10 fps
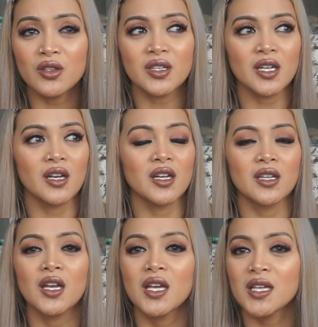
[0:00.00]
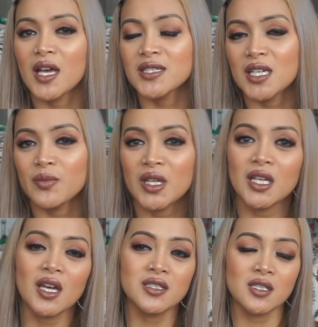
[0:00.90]
You can send
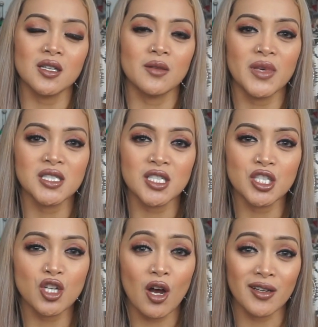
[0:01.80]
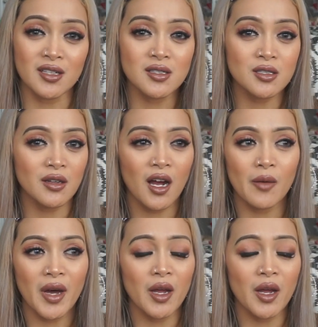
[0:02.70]
me a message on Instagram.